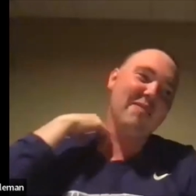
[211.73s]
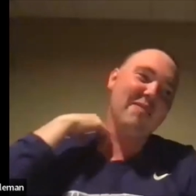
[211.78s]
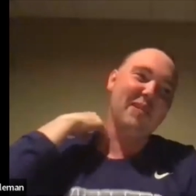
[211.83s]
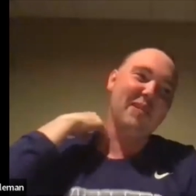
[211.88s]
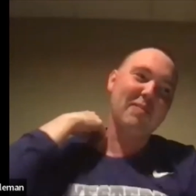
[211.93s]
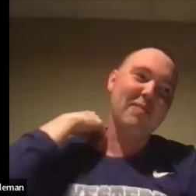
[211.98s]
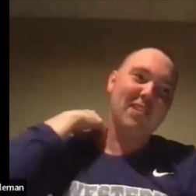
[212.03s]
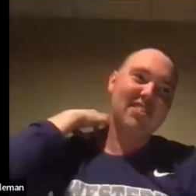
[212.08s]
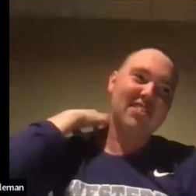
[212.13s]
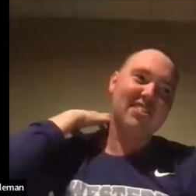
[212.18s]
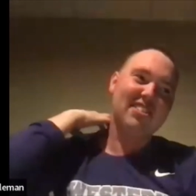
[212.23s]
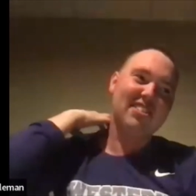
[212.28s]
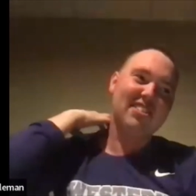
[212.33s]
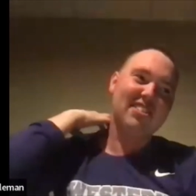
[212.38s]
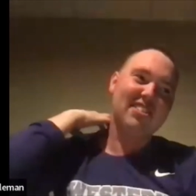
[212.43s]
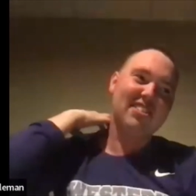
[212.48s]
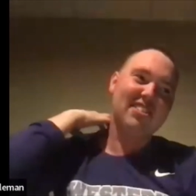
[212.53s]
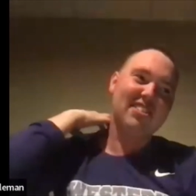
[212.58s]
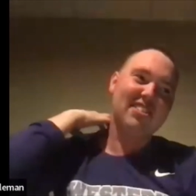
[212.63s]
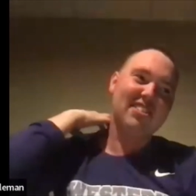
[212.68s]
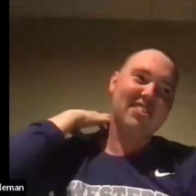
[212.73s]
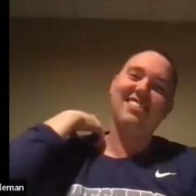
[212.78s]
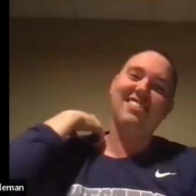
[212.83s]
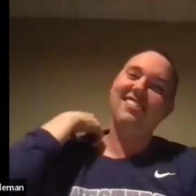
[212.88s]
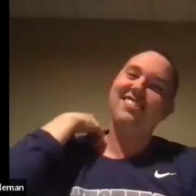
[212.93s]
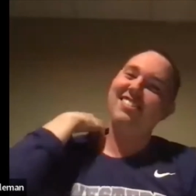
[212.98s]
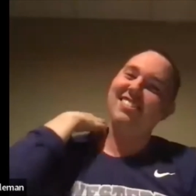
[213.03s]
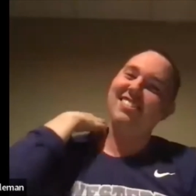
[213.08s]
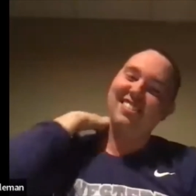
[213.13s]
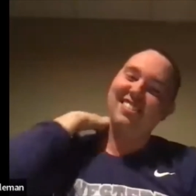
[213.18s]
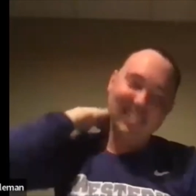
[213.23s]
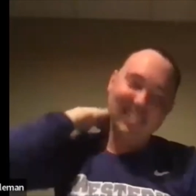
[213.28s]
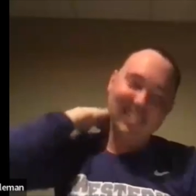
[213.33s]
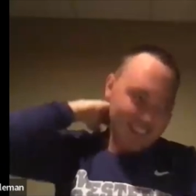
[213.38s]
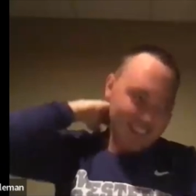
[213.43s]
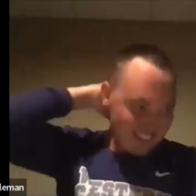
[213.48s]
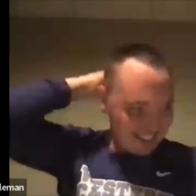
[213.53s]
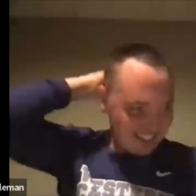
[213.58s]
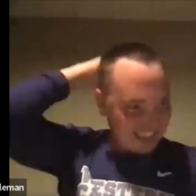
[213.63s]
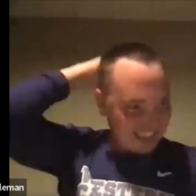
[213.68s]
I mean, my sister
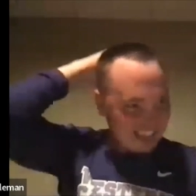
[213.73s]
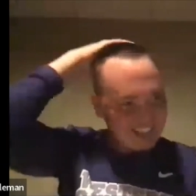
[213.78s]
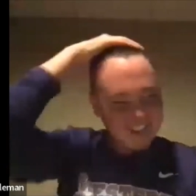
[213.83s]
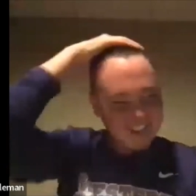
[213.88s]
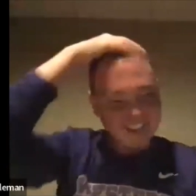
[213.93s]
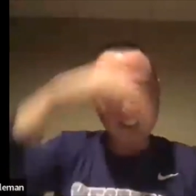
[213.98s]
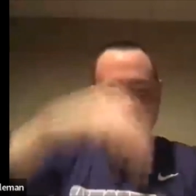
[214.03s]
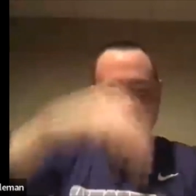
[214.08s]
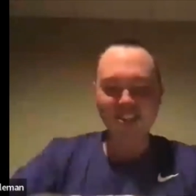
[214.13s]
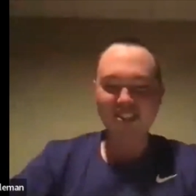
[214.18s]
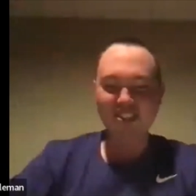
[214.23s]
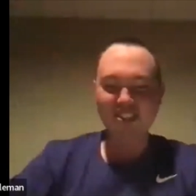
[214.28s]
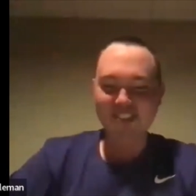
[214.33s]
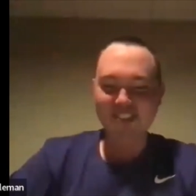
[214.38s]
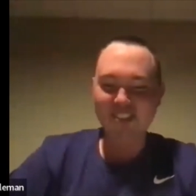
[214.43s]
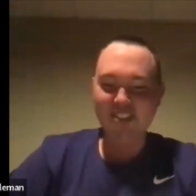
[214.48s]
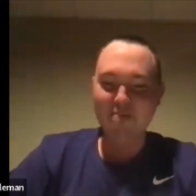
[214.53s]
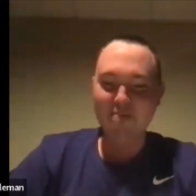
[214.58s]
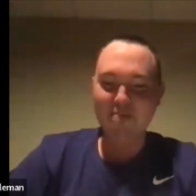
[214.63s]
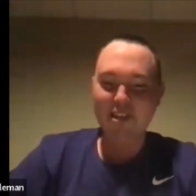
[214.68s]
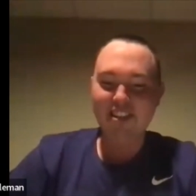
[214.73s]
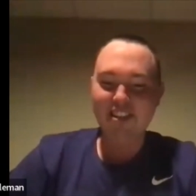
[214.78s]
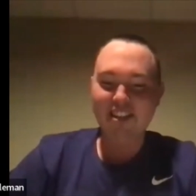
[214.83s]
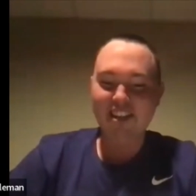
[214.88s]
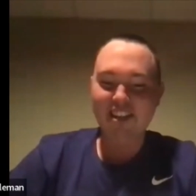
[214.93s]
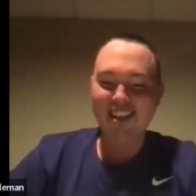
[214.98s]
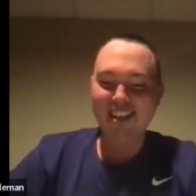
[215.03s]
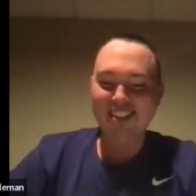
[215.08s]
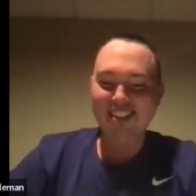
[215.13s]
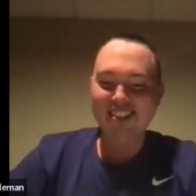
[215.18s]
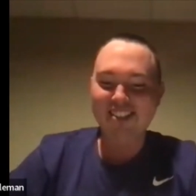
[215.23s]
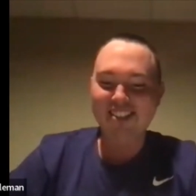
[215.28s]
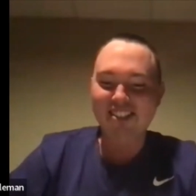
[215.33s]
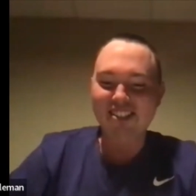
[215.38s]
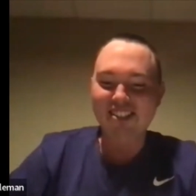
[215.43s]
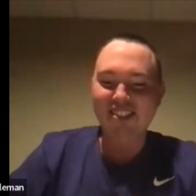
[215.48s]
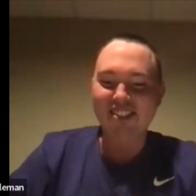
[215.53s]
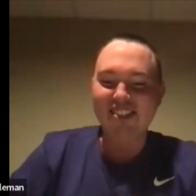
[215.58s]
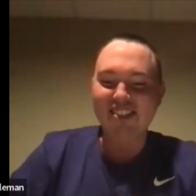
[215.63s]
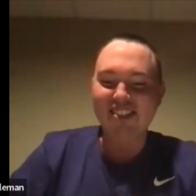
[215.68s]
has jokes, and my dad has
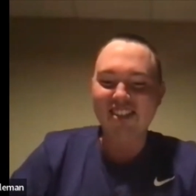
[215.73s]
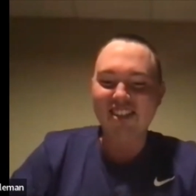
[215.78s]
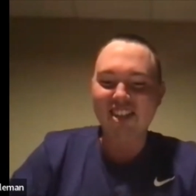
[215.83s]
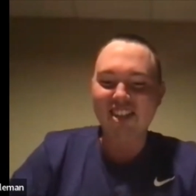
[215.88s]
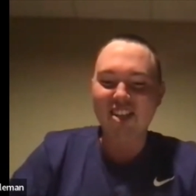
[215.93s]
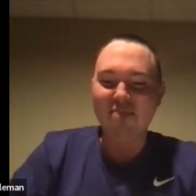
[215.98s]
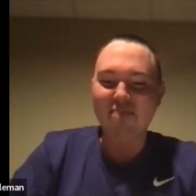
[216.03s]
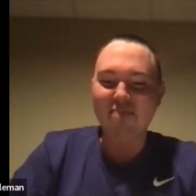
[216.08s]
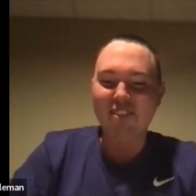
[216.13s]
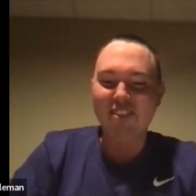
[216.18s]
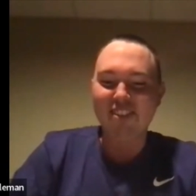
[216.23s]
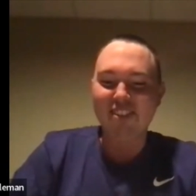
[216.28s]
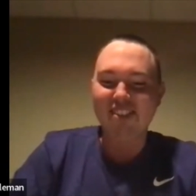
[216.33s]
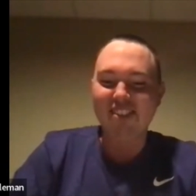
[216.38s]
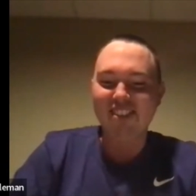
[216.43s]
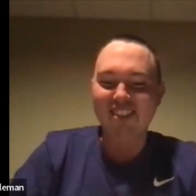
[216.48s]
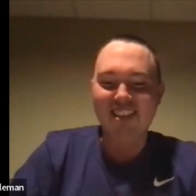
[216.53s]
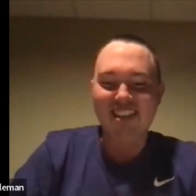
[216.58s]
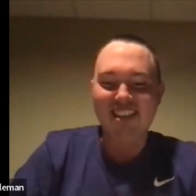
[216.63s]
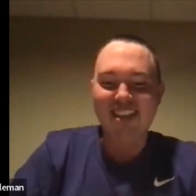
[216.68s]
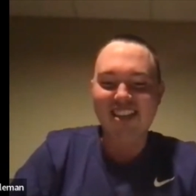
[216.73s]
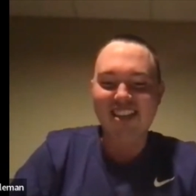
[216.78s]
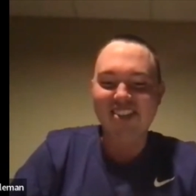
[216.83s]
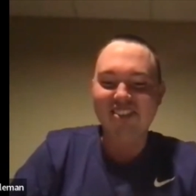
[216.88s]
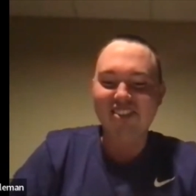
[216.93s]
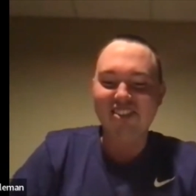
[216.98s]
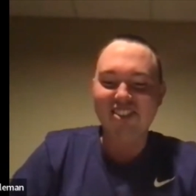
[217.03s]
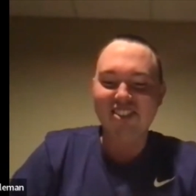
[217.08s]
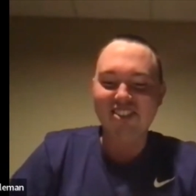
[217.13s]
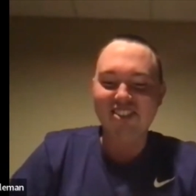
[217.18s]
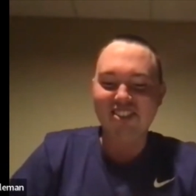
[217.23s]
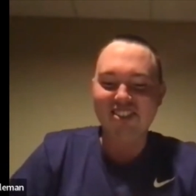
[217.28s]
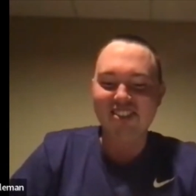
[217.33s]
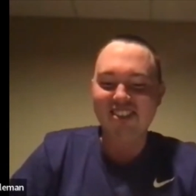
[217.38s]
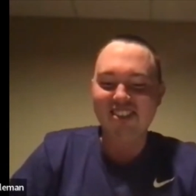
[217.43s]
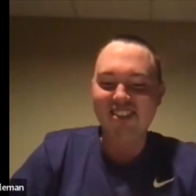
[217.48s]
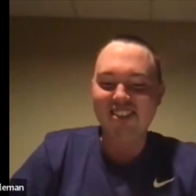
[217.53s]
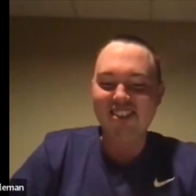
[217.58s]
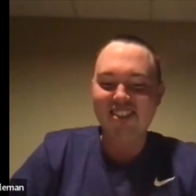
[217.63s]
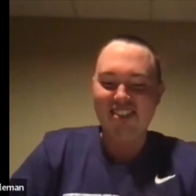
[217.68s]
jokes, and Edmonds has
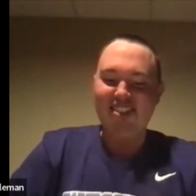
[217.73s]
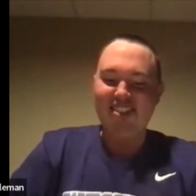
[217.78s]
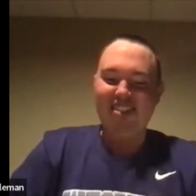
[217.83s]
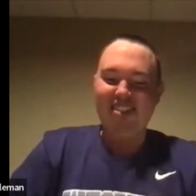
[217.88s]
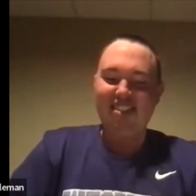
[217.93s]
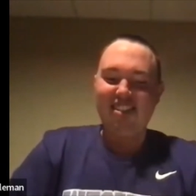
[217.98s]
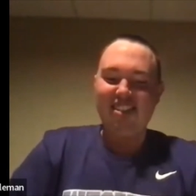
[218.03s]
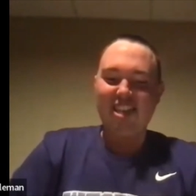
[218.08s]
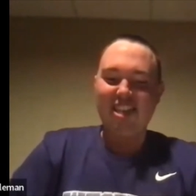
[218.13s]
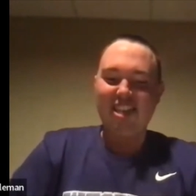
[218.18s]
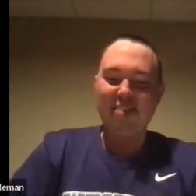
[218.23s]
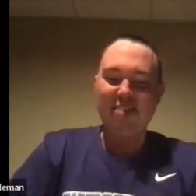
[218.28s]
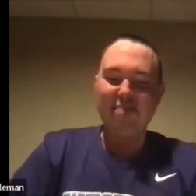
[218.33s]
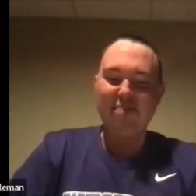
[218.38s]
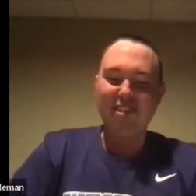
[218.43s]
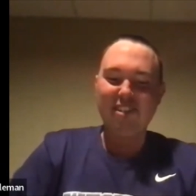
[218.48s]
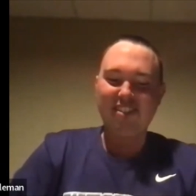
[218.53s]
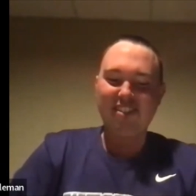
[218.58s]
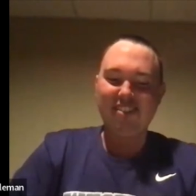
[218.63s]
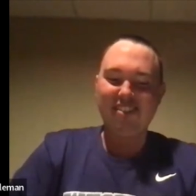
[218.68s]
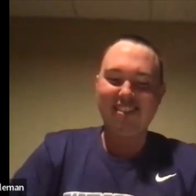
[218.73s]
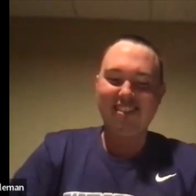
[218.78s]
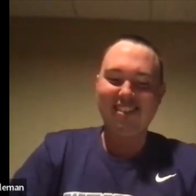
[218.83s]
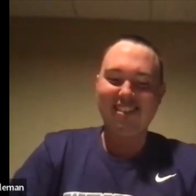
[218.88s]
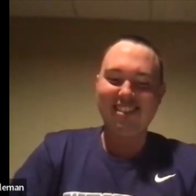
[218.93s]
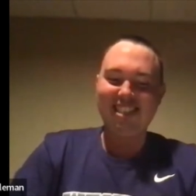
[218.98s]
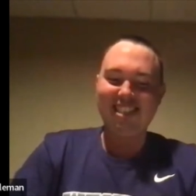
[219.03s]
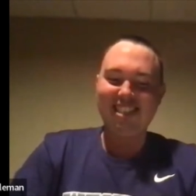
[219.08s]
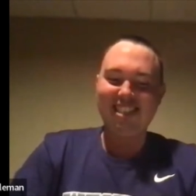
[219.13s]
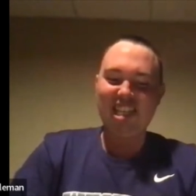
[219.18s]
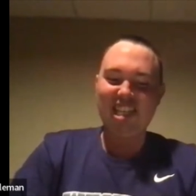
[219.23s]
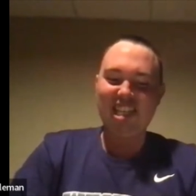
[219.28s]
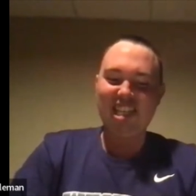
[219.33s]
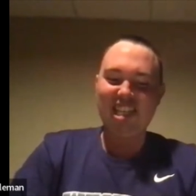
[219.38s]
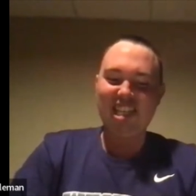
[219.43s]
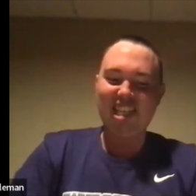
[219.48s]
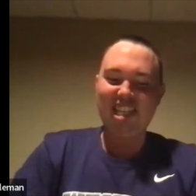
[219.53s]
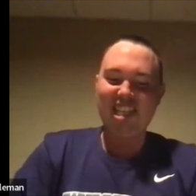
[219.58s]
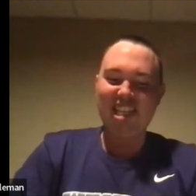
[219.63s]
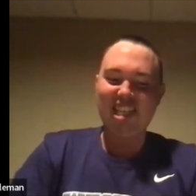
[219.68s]
jokes. I'm
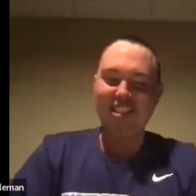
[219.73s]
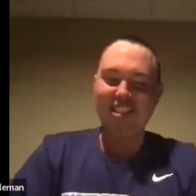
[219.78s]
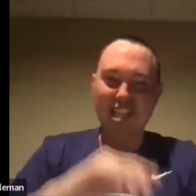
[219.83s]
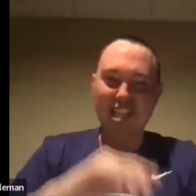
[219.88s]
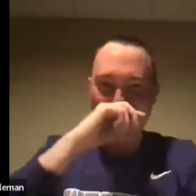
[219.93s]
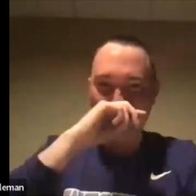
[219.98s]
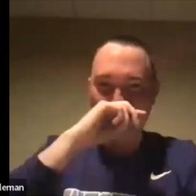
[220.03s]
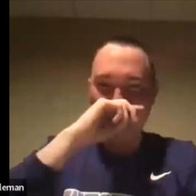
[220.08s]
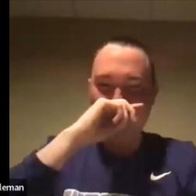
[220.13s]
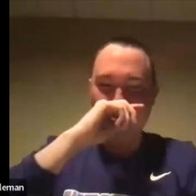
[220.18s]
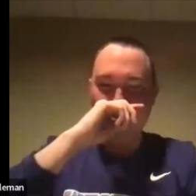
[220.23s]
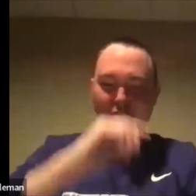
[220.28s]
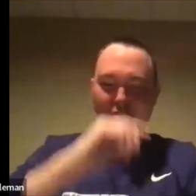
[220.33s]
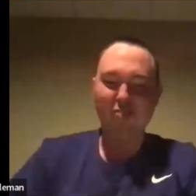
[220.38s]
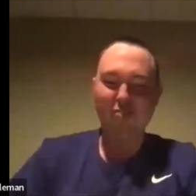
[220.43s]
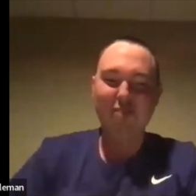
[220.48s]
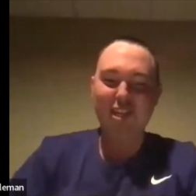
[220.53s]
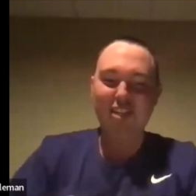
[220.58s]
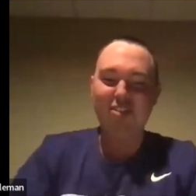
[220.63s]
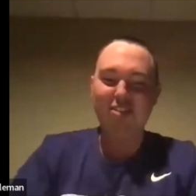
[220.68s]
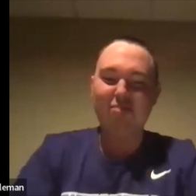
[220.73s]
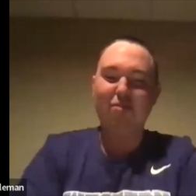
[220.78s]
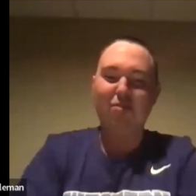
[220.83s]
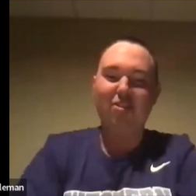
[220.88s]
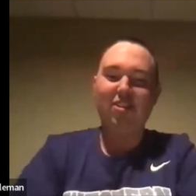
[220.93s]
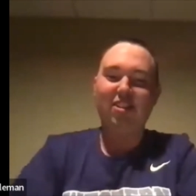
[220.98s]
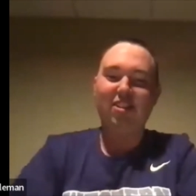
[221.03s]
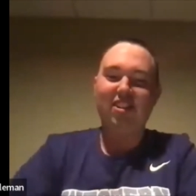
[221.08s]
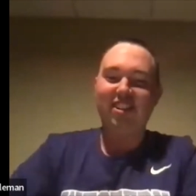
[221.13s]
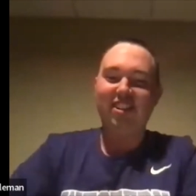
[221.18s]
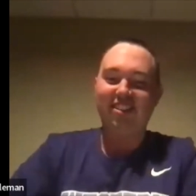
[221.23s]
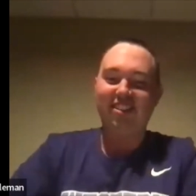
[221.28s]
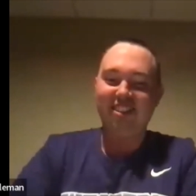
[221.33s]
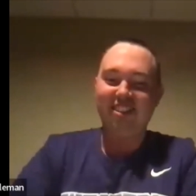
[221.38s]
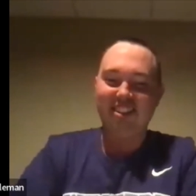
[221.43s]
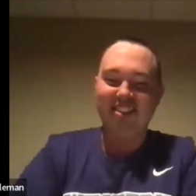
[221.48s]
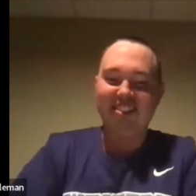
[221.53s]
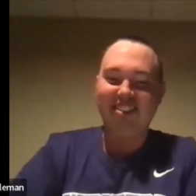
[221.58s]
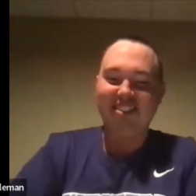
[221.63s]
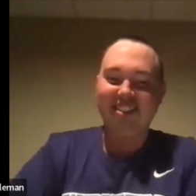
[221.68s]
trying to gain Edmonds' respect more than
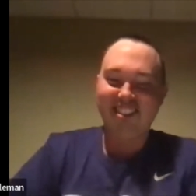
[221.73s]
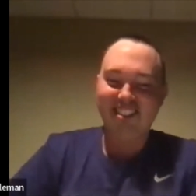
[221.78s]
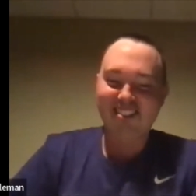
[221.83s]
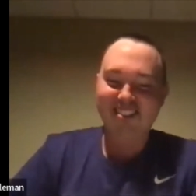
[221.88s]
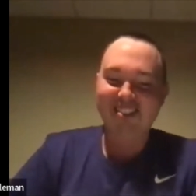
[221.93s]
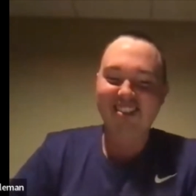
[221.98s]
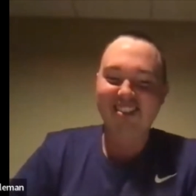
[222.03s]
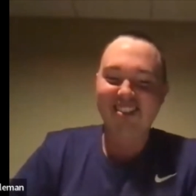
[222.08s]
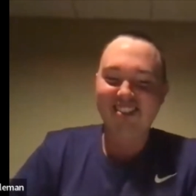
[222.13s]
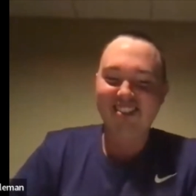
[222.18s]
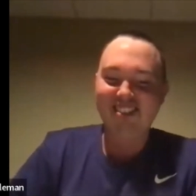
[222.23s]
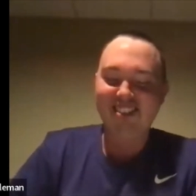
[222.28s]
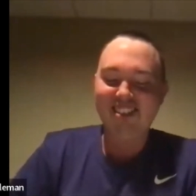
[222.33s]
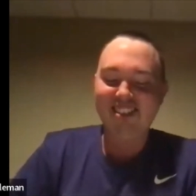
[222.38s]
anything, I think, so.